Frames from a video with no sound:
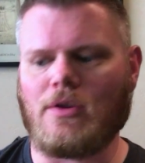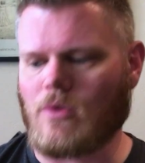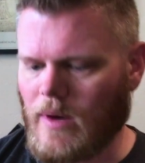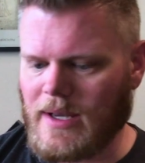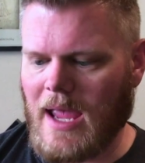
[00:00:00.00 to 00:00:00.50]
You're
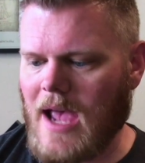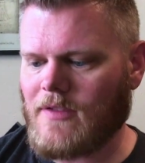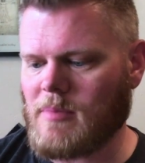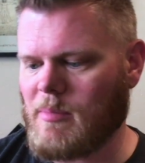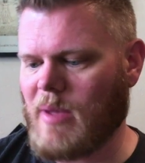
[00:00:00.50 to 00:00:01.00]
going to have
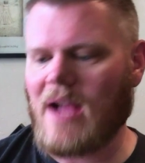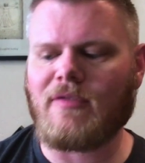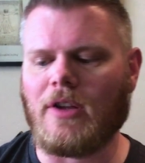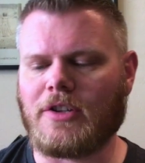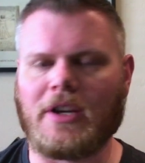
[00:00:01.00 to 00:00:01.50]
to be back
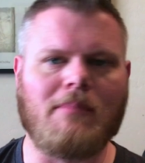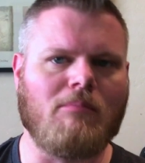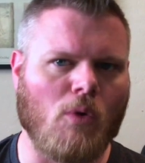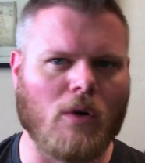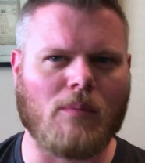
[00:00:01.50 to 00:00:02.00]
flushing it
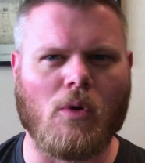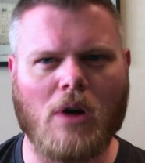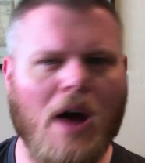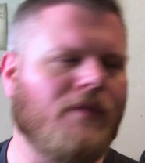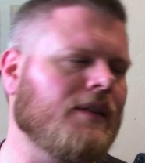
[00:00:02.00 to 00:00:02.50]
more and more
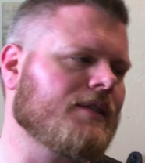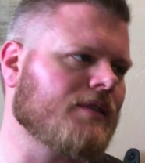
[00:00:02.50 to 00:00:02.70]
often.